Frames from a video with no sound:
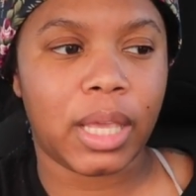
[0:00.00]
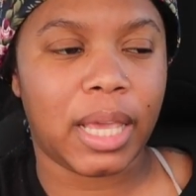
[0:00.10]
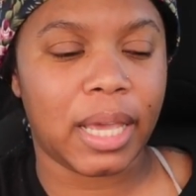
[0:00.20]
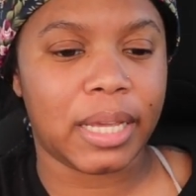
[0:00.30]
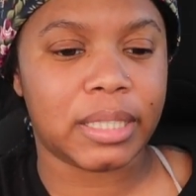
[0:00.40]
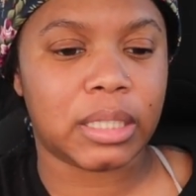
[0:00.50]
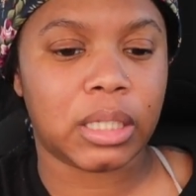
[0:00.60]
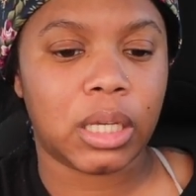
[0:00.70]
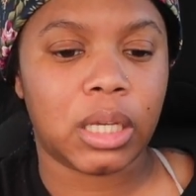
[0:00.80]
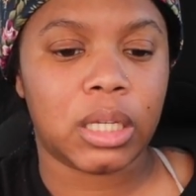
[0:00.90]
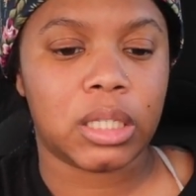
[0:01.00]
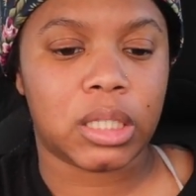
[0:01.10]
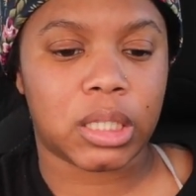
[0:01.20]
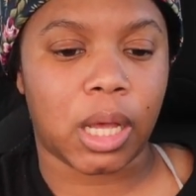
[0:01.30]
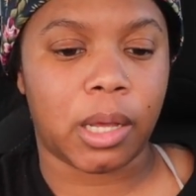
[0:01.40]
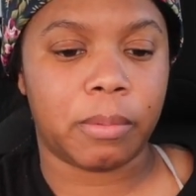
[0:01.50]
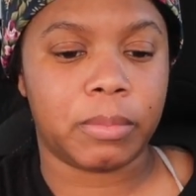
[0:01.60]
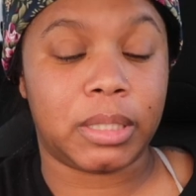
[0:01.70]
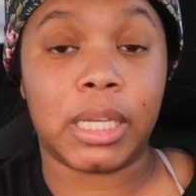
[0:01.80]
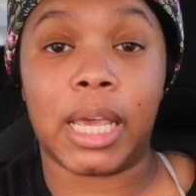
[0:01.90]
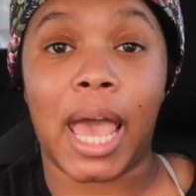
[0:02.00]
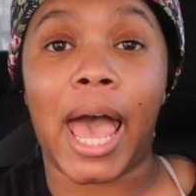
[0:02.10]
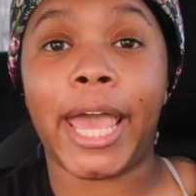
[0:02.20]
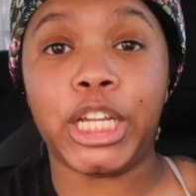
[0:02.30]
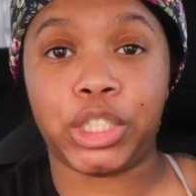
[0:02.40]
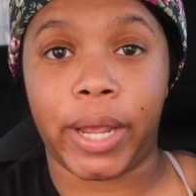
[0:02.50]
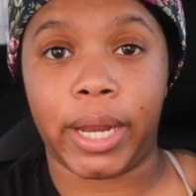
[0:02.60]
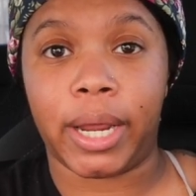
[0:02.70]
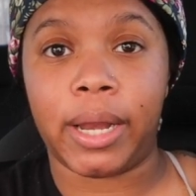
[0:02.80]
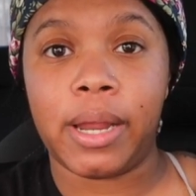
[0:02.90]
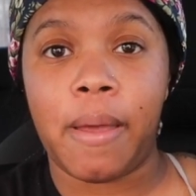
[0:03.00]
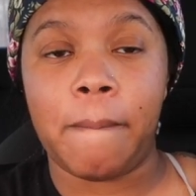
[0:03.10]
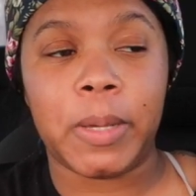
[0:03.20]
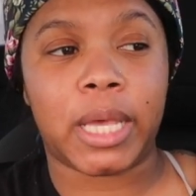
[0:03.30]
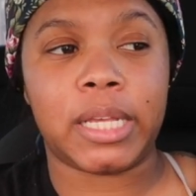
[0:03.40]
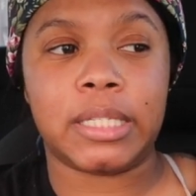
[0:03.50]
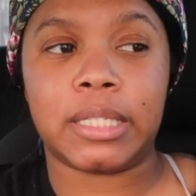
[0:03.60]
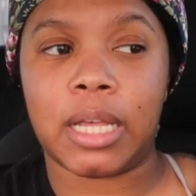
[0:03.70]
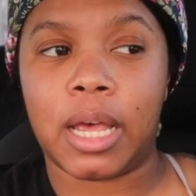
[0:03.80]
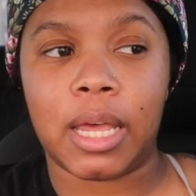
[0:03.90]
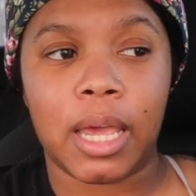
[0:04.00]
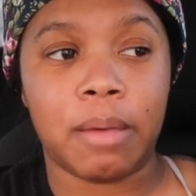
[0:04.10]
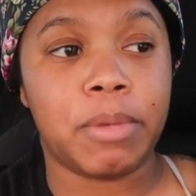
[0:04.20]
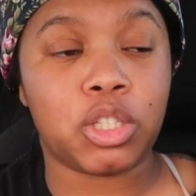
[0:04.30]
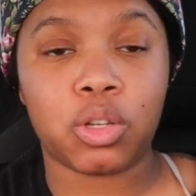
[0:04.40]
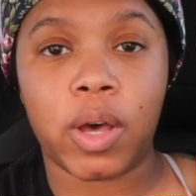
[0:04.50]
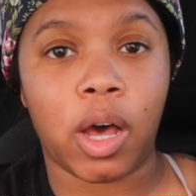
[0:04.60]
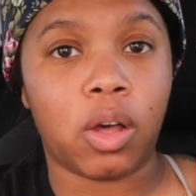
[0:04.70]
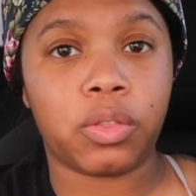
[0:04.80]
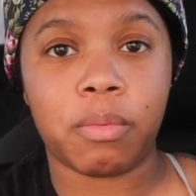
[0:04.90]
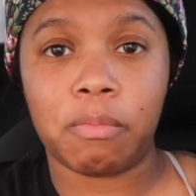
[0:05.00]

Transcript: get some to get hydrated because in mental health